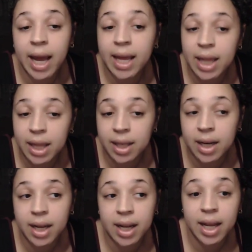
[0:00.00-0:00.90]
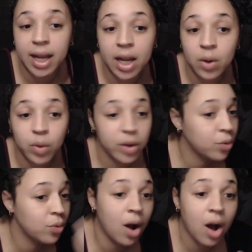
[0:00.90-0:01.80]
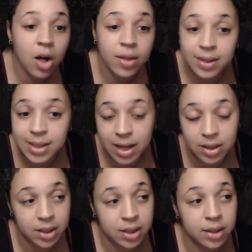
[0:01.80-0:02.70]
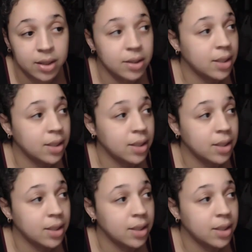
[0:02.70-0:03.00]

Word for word: And and went through all the sounds of the letters.